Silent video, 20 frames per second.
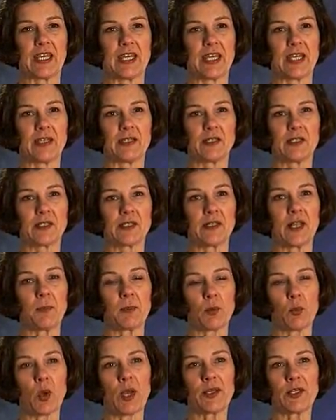It's,
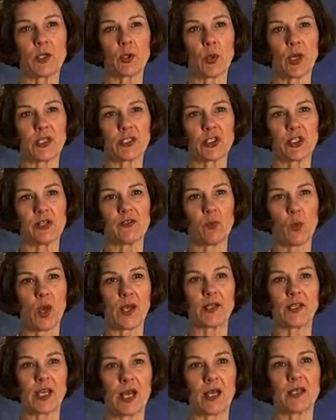number one, the question of
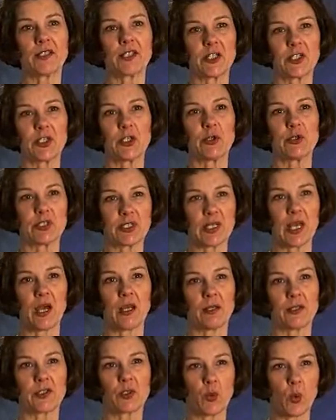what constitutes knowledge.